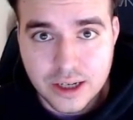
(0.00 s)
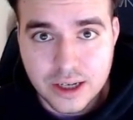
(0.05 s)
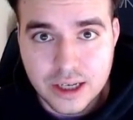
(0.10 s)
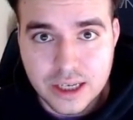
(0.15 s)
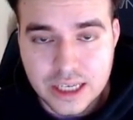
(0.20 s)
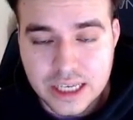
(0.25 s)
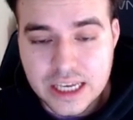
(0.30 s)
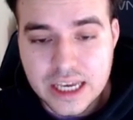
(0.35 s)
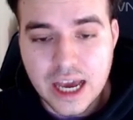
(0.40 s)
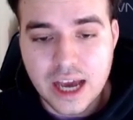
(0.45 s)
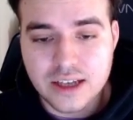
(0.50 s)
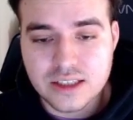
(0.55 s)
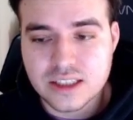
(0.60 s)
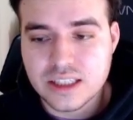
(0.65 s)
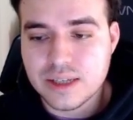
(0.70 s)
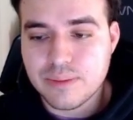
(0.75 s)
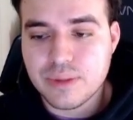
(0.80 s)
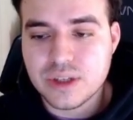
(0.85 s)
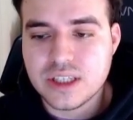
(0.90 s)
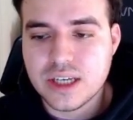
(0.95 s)
He has
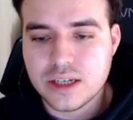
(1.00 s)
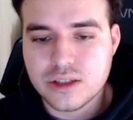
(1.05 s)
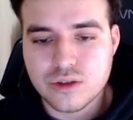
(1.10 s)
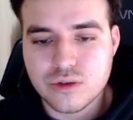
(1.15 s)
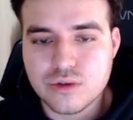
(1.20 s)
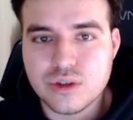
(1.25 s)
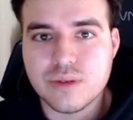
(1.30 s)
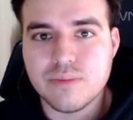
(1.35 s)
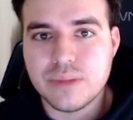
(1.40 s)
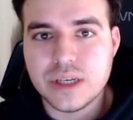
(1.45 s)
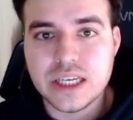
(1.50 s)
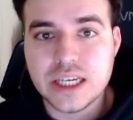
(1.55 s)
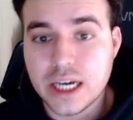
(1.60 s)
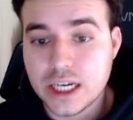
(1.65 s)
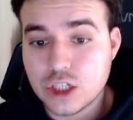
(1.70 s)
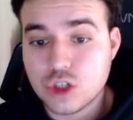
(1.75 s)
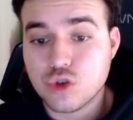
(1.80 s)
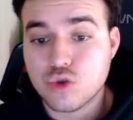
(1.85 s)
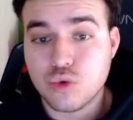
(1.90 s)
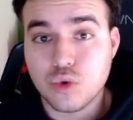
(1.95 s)
the potential to be a
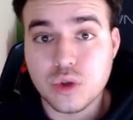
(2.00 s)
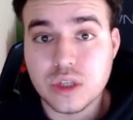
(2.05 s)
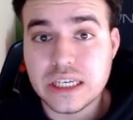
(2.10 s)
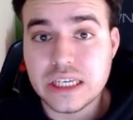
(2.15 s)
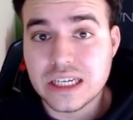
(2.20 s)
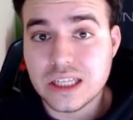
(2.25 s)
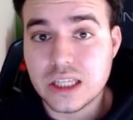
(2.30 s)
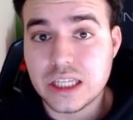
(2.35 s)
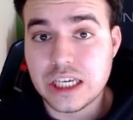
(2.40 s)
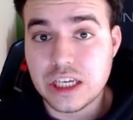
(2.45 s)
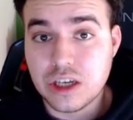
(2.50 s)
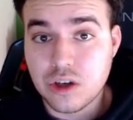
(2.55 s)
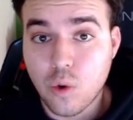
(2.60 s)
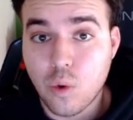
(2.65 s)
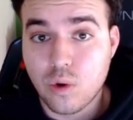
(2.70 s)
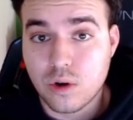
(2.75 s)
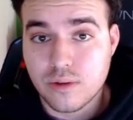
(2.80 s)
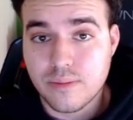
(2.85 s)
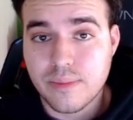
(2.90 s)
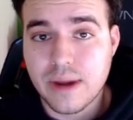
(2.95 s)
truly elite
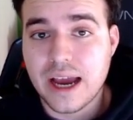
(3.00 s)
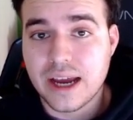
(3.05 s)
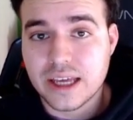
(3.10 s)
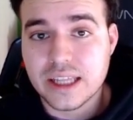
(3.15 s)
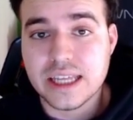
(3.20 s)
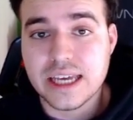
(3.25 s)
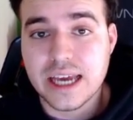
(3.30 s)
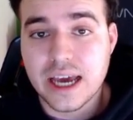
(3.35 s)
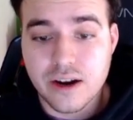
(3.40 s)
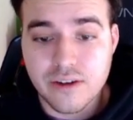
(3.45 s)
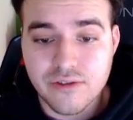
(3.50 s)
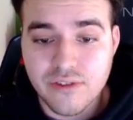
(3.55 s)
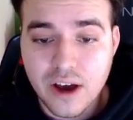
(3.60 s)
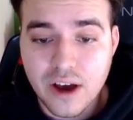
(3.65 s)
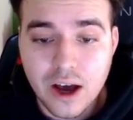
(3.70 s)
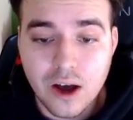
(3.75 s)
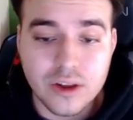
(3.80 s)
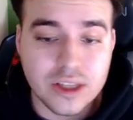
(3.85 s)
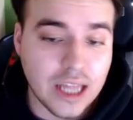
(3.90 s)
quarterback in the NFL,